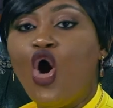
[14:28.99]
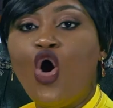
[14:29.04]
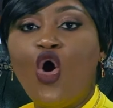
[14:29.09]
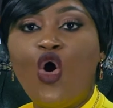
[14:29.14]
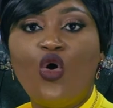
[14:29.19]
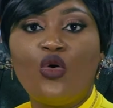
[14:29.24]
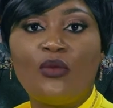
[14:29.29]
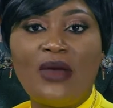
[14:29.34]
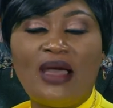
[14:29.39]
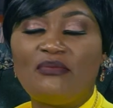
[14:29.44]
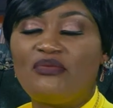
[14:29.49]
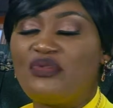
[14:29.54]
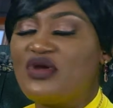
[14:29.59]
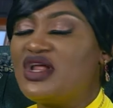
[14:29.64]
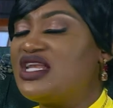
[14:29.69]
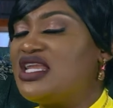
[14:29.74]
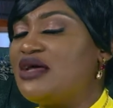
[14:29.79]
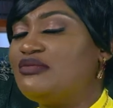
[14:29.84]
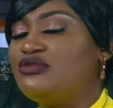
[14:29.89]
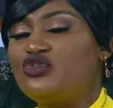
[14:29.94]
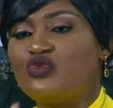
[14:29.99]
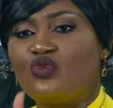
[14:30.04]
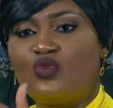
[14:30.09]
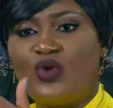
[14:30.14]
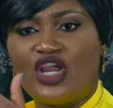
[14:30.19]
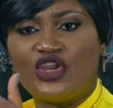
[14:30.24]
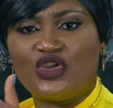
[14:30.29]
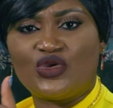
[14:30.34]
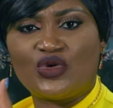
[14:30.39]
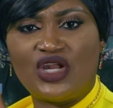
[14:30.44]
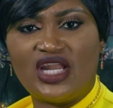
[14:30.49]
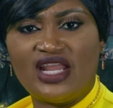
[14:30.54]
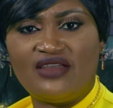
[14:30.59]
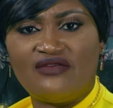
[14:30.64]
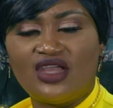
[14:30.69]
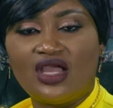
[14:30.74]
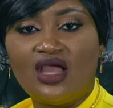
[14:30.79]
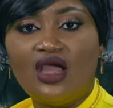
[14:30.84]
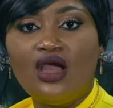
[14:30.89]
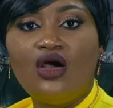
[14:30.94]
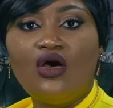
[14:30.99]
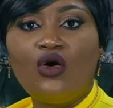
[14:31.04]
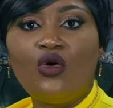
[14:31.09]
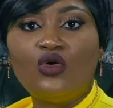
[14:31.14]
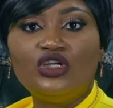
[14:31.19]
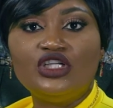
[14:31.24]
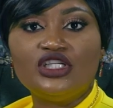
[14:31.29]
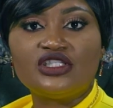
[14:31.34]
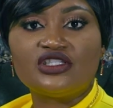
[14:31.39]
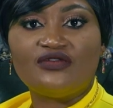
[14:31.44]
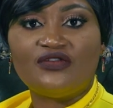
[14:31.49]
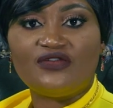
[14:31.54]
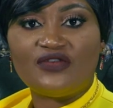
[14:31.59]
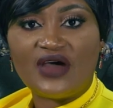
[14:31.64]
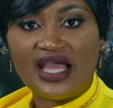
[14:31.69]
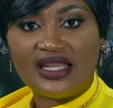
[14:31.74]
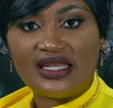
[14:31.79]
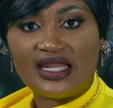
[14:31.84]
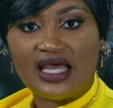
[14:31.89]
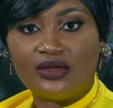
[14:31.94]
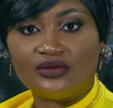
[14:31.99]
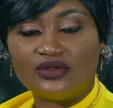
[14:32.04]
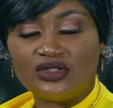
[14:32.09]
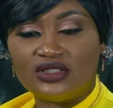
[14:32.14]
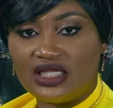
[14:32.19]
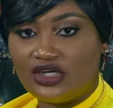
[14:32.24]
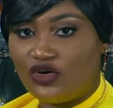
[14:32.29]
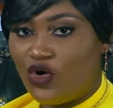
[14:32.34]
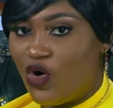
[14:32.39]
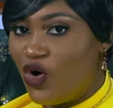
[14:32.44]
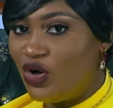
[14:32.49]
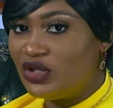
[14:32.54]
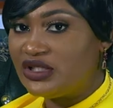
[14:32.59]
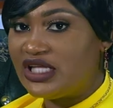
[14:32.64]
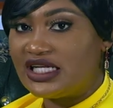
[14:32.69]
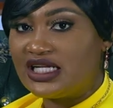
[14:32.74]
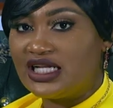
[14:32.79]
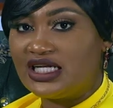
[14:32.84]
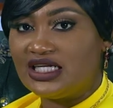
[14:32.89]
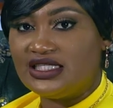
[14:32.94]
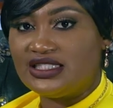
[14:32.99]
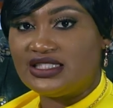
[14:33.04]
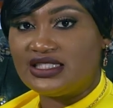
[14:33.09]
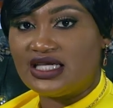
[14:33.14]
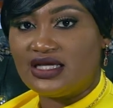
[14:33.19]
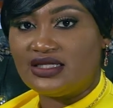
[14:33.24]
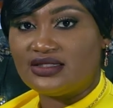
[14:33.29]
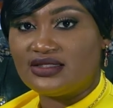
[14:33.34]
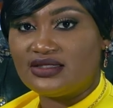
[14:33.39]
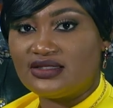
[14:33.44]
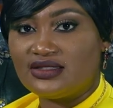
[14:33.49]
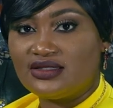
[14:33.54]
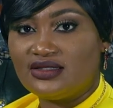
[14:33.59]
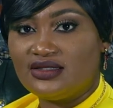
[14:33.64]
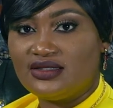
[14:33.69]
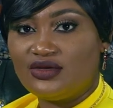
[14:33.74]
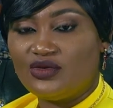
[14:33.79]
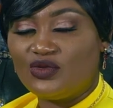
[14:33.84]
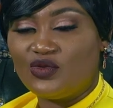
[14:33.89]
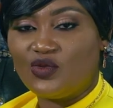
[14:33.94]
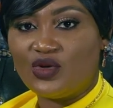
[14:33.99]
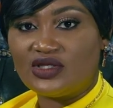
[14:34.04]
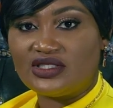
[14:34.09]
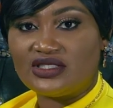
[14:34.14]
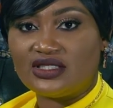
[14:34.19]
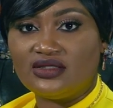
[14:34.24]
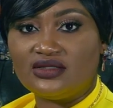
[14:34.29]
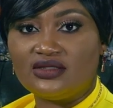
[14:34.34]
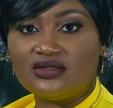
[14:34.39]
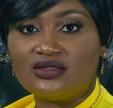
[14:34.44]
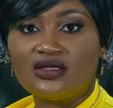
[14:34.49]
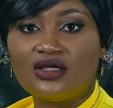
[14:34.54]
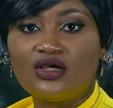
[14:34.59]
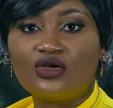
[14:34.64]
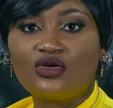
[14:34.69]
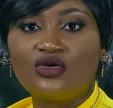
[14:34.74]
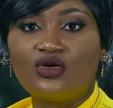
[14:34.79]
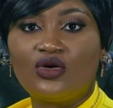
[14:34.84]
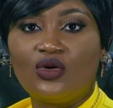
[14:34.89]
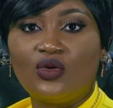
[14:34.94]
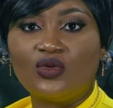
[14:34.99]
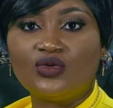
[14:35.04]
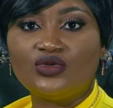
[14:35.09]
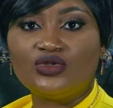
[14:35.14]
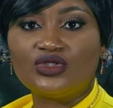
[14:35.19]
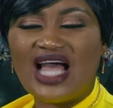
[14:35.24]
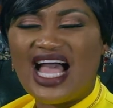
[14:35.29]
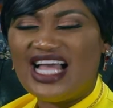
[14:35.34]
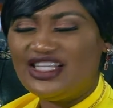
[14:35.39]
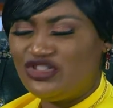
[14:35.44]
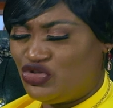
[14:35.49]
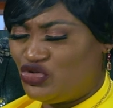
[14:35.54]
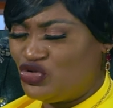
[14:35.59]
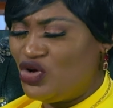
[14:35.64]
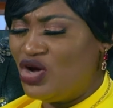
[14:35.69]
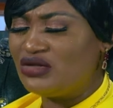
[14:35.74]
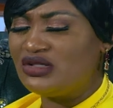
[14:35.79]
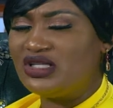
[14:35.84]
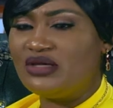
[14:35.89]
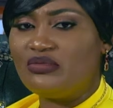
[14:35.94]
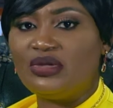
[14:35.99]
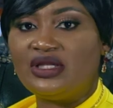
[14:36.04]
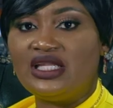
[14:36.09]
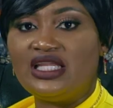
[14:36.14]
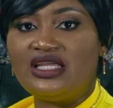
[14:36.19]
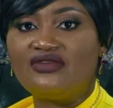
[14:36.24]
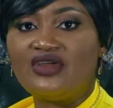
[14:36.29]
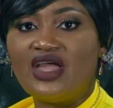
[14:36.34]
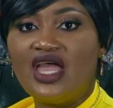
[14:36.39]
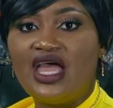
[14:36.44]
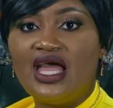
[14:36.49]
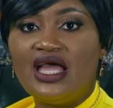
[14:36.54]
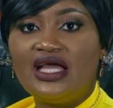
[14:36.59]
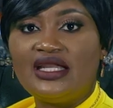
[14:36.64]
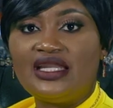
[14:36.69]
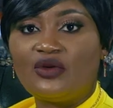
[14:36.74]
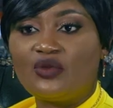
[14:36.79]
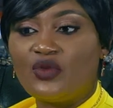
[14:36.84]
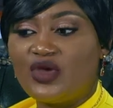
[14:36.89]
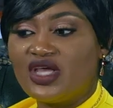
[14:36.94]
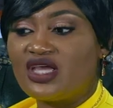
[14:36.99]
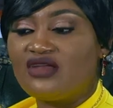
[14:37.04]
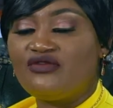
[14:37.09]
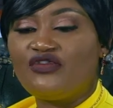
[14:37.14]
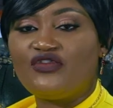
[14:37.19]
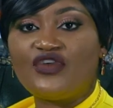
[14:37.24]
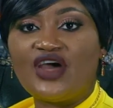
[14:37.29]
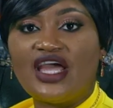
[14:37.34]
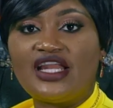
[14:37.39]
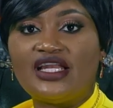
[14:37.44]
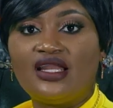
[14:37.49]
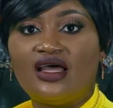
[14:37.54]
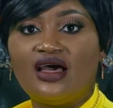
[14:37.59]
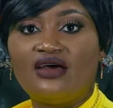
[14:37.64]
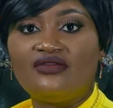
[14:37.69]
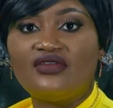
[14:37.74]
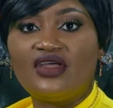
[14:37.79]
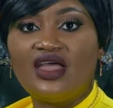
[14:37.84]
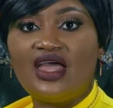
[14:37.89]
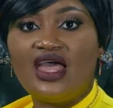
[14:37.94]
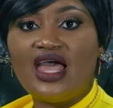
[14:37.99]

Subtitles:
home and bring them to where you're living, only to find out that all that glitters wasn't gold. I strongly believe that we can find love